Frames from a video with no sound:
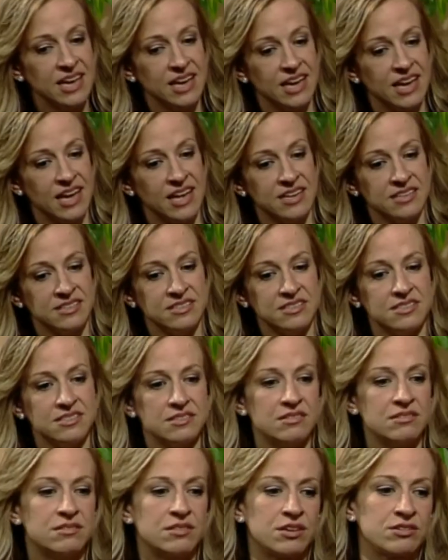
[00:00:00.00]
and
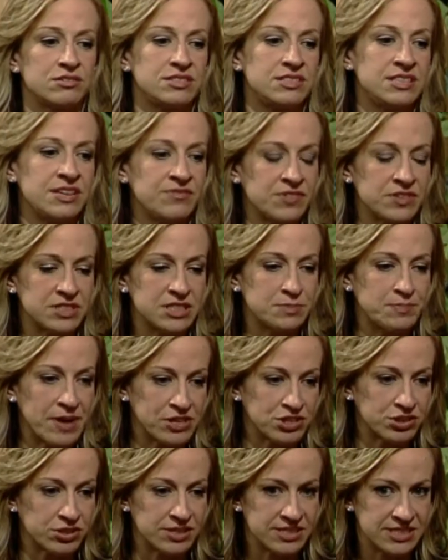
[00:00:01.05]
there's different
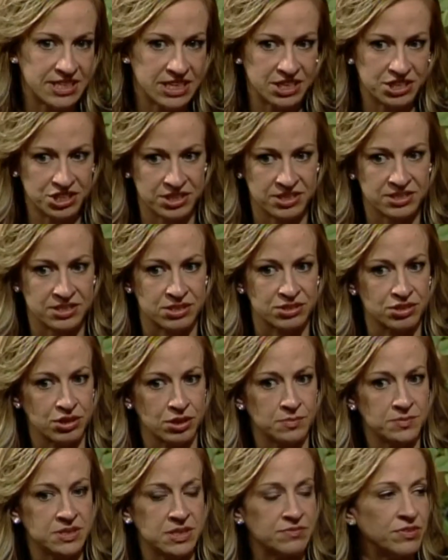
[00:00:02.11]
specializations in
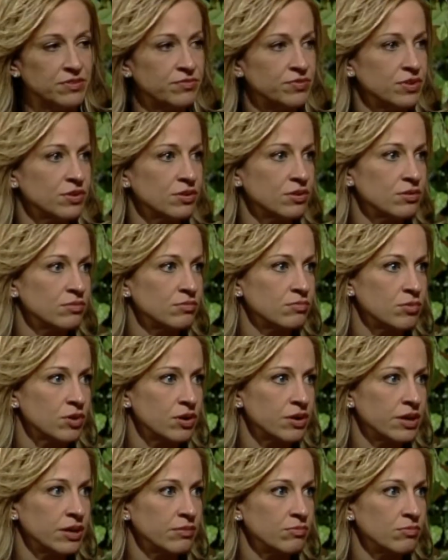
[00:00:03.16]
terms of if you're
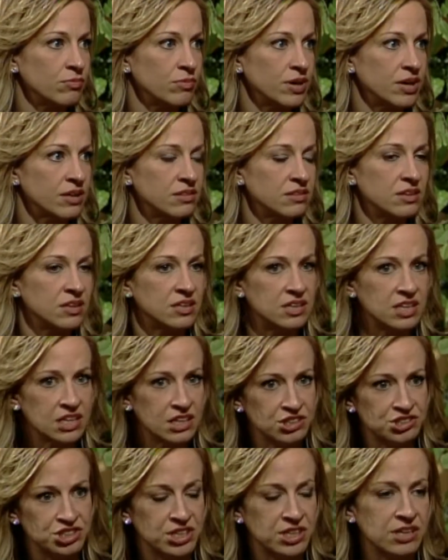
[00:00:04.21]
working with
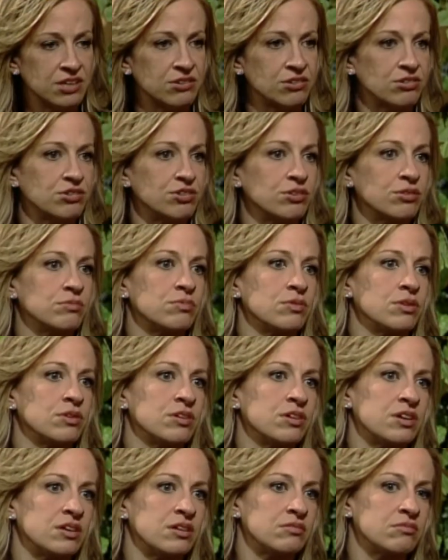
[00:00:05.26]
addiction or you're
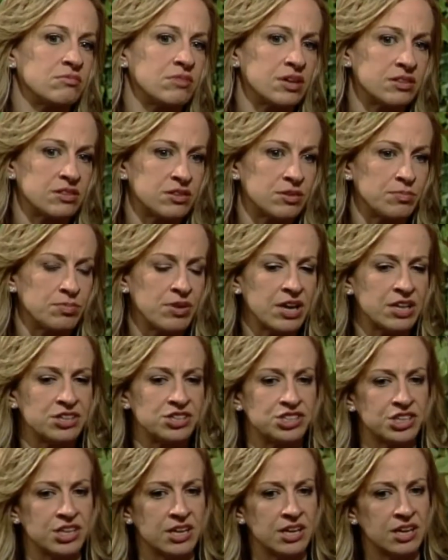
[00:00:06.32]
working with
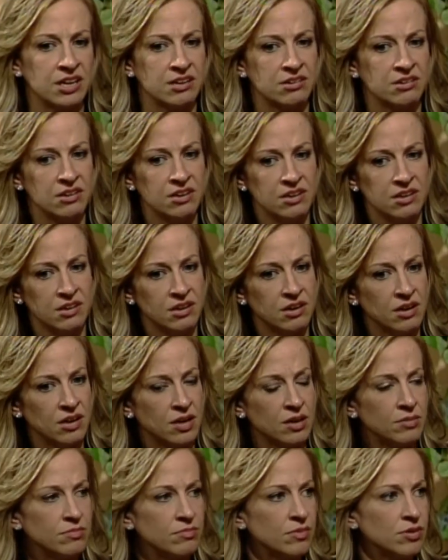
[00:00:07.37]
depression
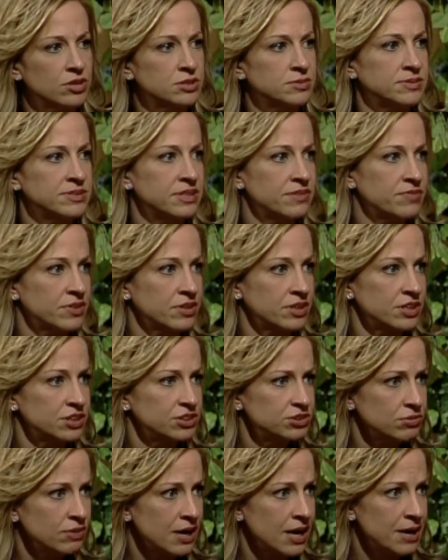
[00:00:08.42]
or specifically
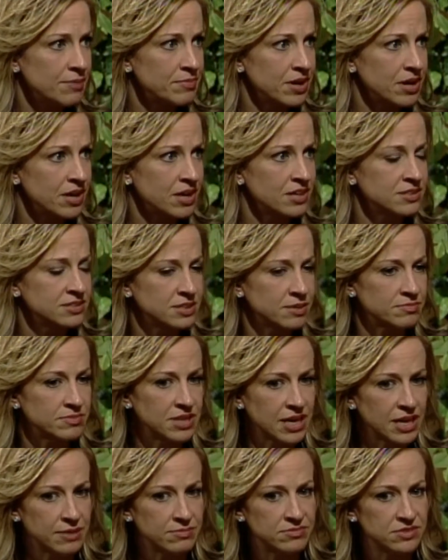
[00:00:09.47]
trauma.
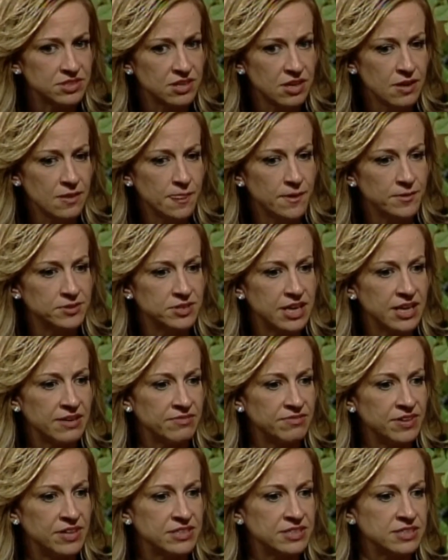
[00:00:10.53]
Sometimes those
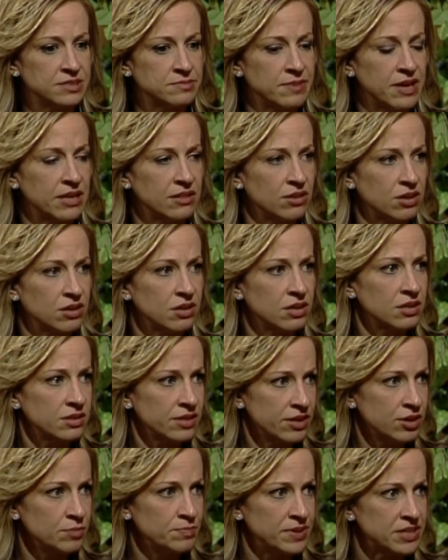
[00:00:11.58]
8 phases may look a
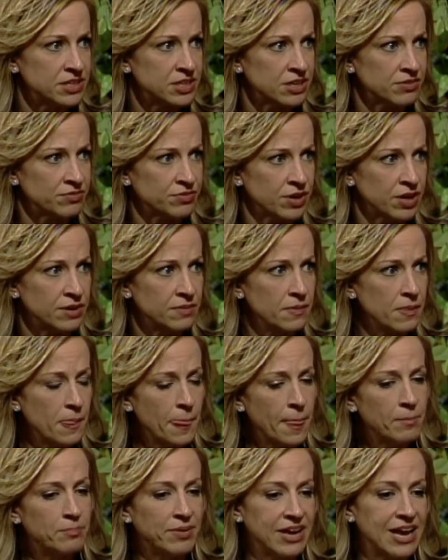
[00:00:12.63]
little bit different,
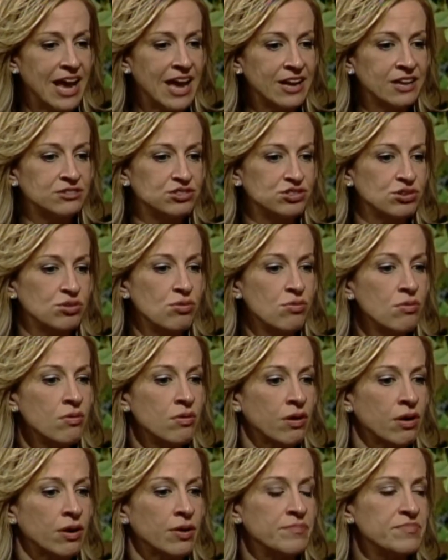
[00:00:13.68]
but at its
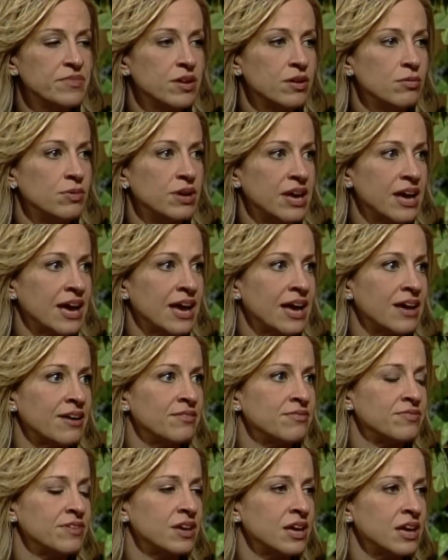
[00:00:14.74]
core, we
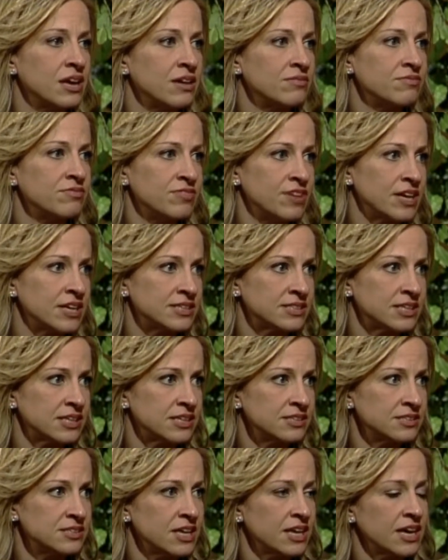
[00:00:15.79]
have 8
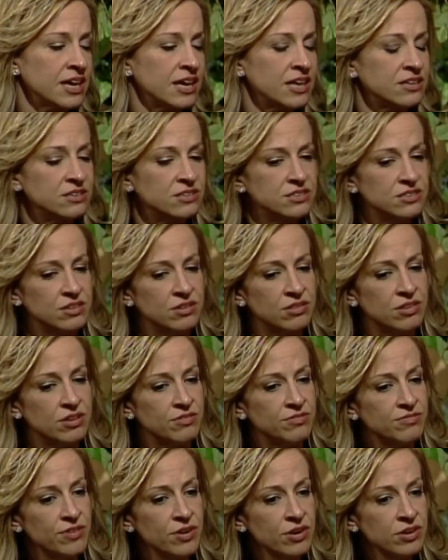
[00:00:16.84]
phases. And the
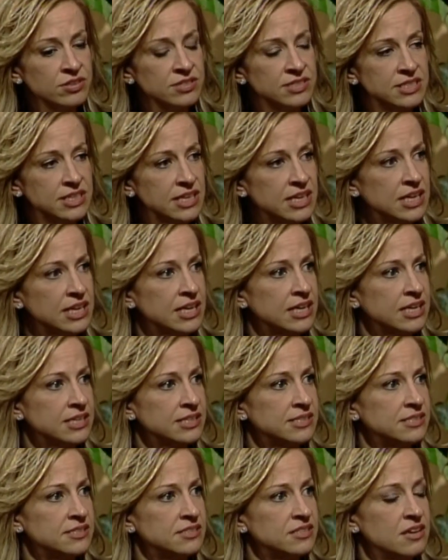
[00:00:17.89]
first
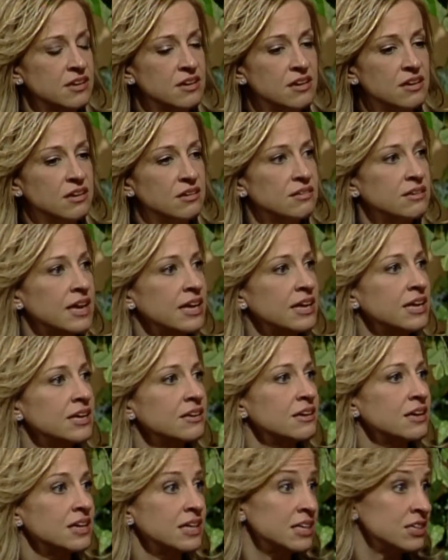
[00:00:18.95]
is
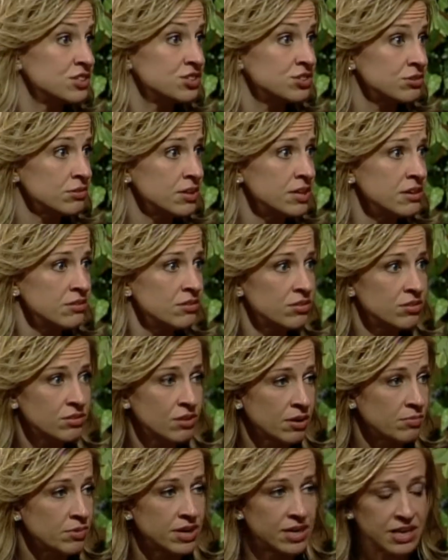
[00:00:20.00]
getting a history.
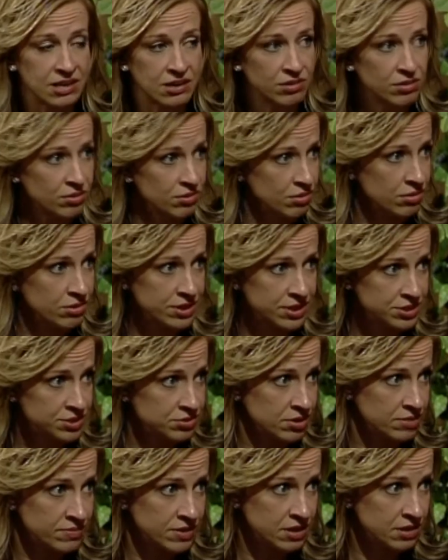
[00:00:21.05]
I want to get a thorough
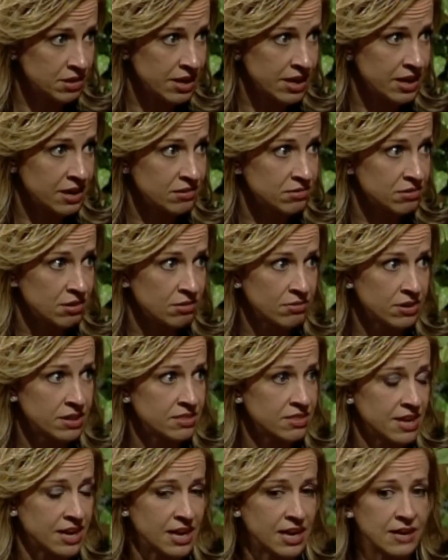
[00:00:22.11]
history of the client, knowing
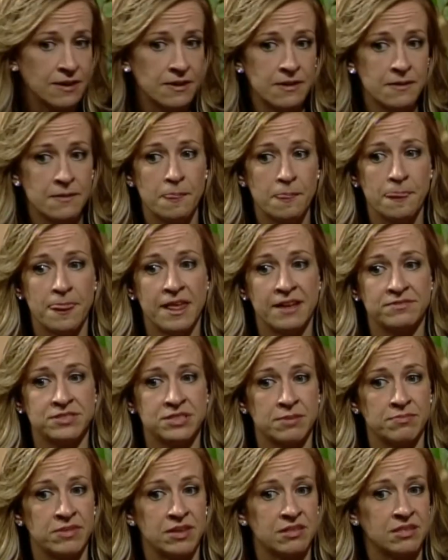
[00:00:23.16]
that
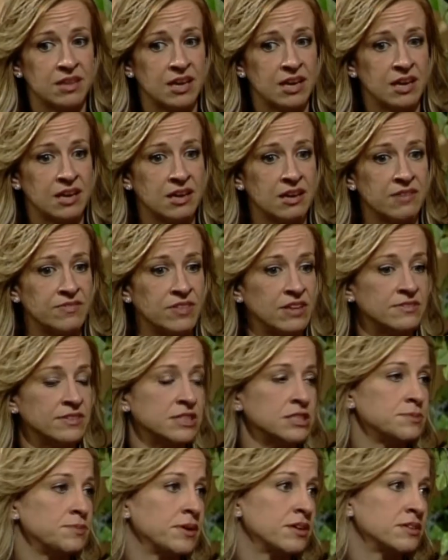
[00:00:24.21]
if they've
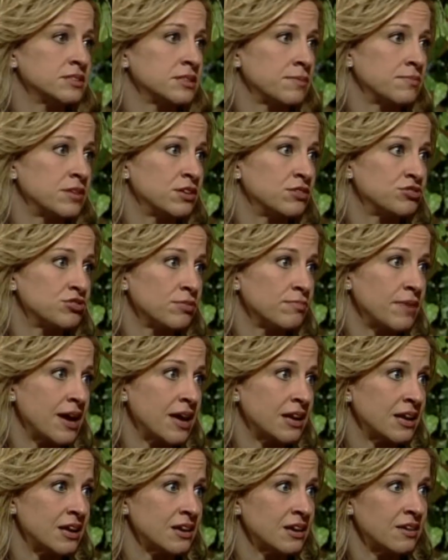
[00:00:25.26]
experienced something
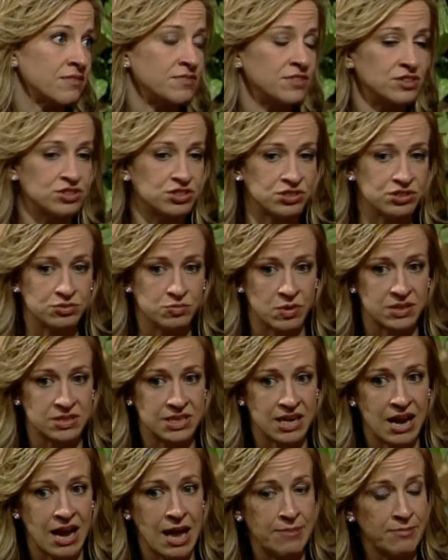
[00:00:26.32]
traumatic, if it's just one
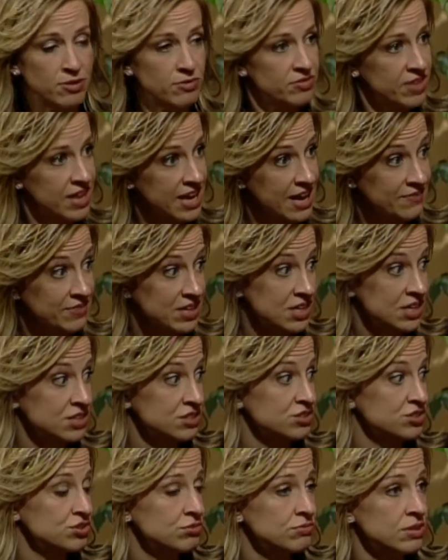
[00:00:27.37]
time, or if they have a
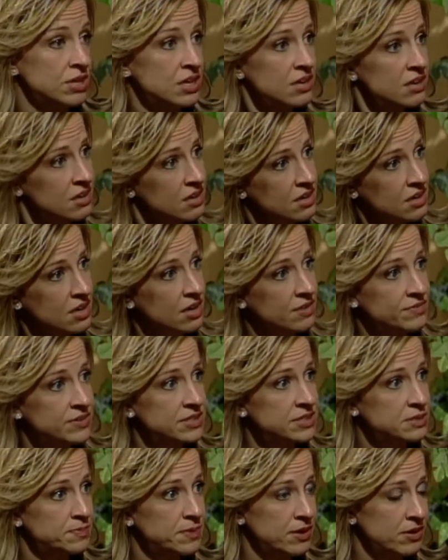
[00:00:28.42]
history of
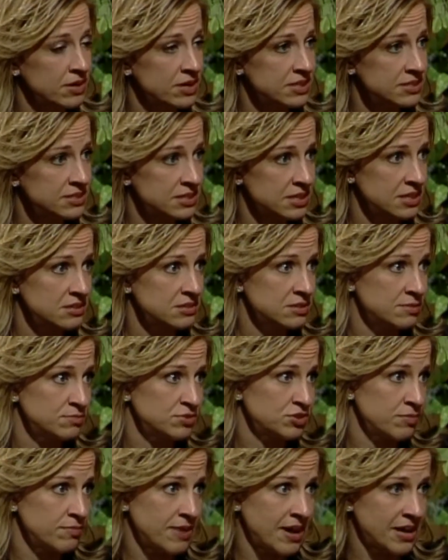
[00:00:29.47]
experiencing some
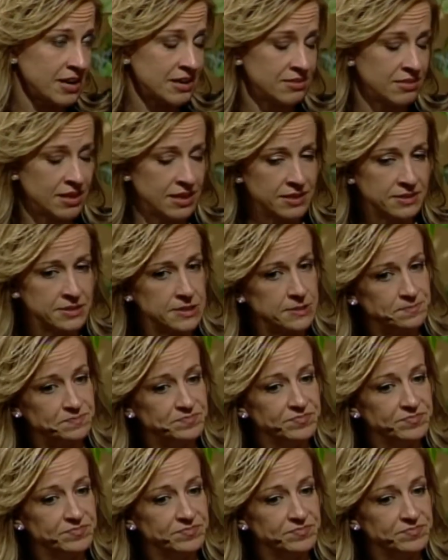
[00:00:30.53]
traumatic things.